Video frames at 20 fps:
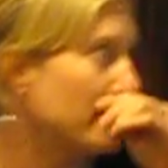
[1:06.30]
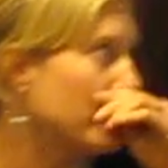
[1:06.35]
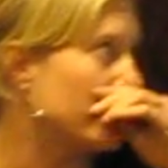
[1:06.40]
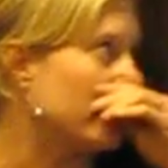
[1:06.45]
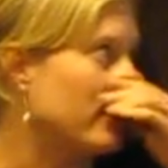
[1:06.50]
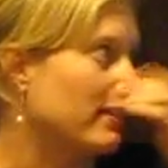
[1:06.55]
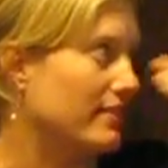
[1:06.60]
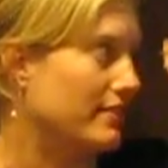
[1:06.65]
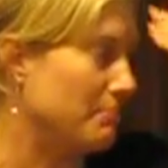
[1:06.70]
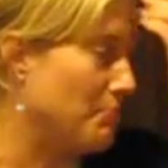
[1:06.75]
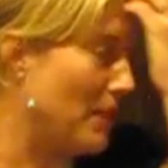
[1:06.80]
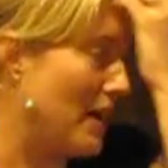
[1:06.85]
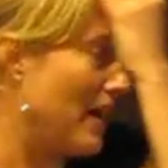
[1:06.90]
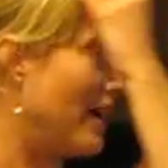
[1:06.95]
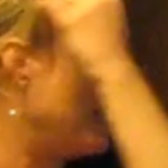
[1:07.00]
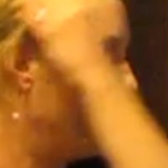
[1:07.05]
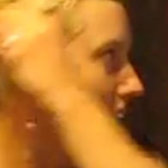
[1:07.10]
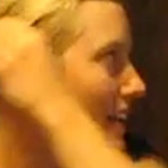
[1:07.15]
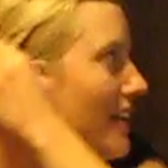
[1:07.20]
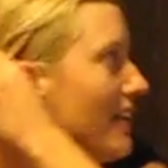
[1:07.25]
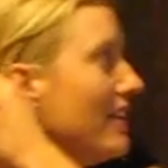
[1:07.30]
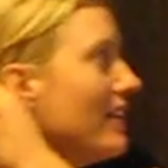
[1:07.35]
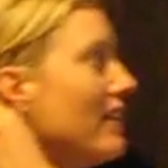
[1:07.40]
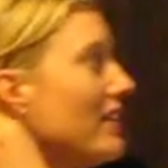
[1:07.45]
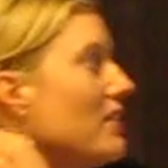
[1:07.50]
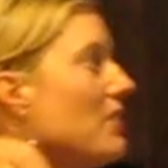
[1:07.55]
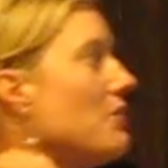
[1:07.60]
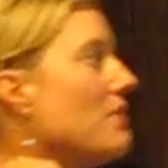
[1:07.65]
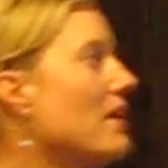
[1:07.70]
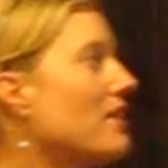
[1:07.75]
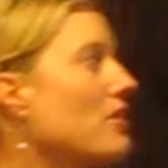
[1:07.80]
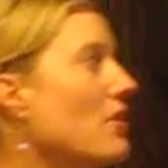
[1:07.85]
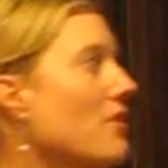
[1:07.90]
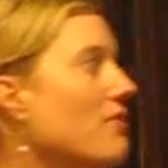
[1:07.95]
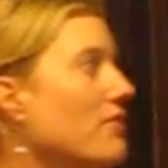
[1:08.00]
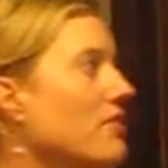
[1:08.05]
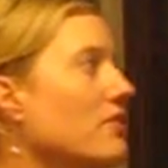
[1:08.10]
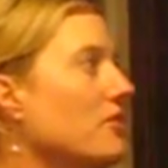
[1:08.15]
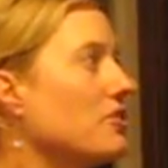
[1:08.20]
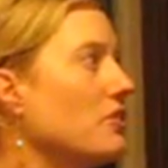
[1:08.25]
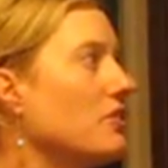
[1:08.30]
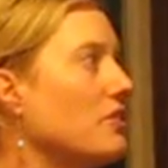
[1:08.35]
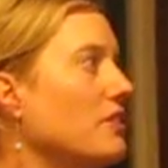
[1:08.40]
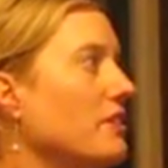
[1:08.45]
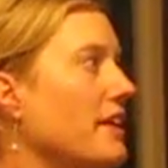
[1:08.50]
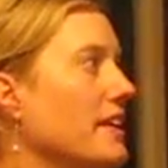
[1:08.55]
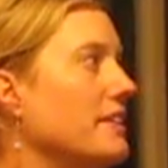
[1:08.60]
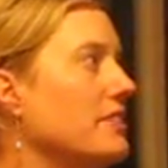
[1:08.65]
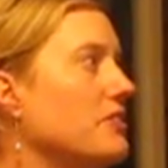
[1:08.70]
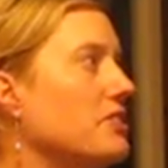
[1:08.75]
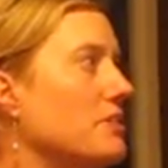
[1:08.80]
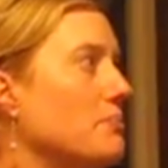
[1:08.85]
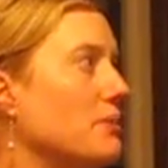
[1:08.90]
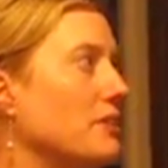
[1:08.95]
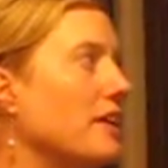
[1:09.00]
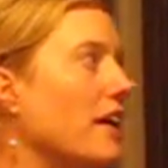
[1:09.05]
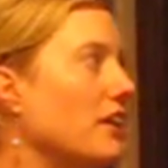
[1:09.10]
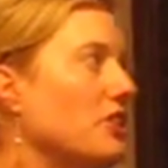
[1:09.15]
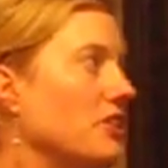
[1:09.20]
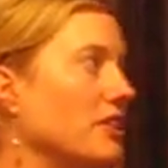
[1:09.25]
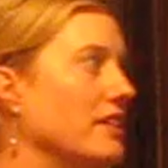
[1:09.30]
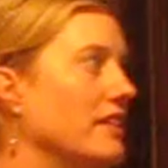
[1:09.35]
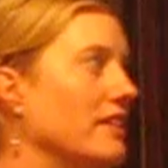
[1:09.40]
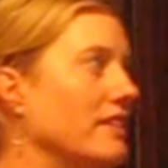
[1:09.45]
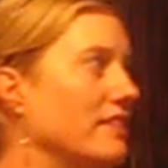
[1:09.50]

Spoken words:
is but U.S. overall solar energy production